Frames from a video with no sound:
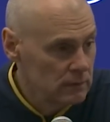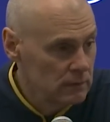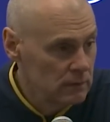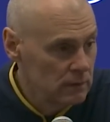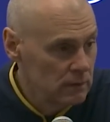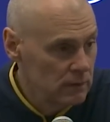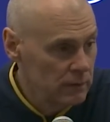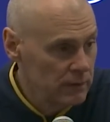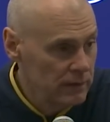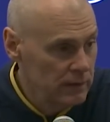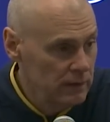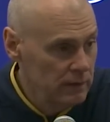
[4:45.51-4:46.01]
You
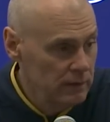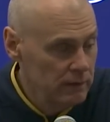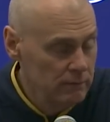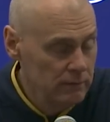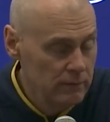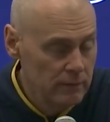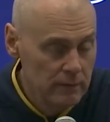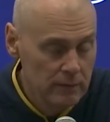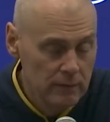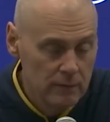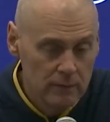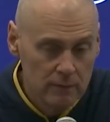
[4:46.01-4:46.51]
know, he
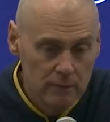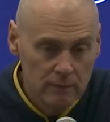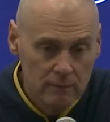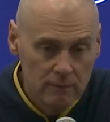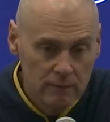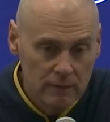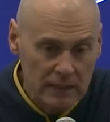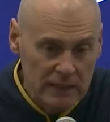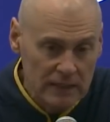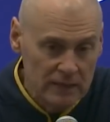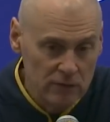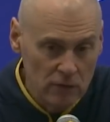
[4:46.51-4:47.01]

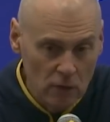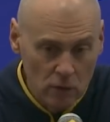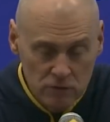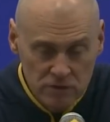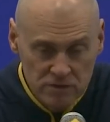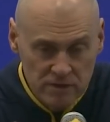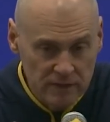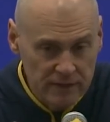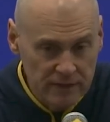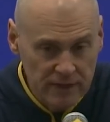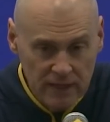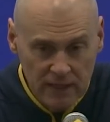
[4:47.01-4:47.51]

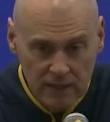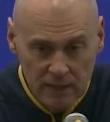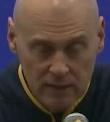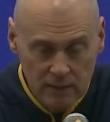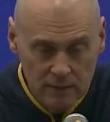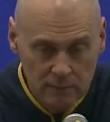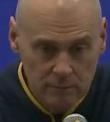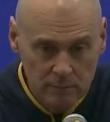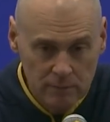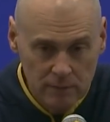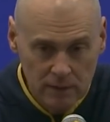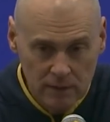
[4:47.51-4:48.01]
knows the game.